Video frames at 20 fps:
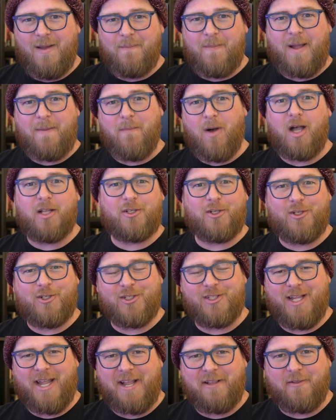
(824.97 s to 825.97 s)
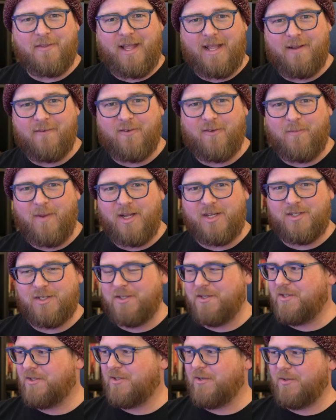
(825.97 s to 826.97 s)
my monitor couldn't handle that information,
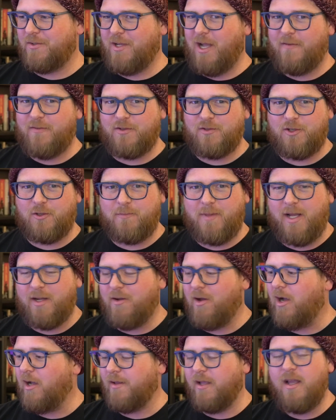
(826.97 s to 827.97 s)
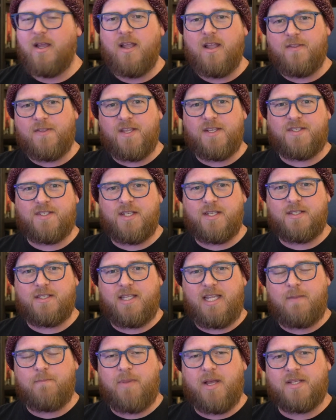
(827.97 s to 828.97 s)
just turned off and turned back on. This is
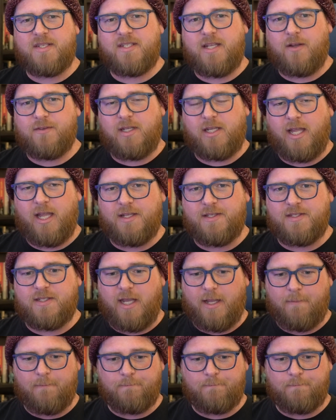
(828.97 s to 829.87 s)
the best sounding headset.